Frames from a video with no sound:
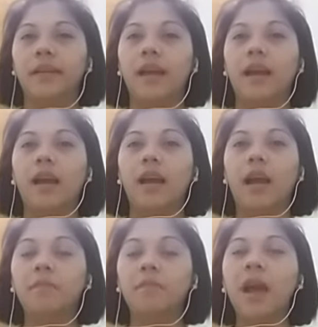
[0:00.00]

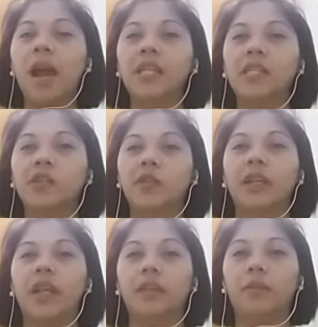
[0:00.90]
I'm a high
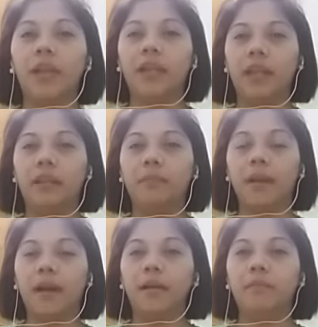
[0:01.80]
school graduated,
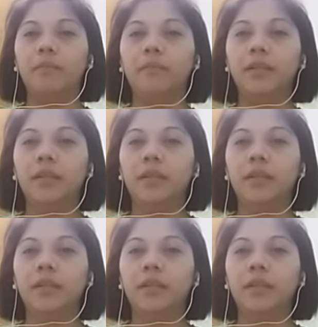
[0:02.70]
ma'am.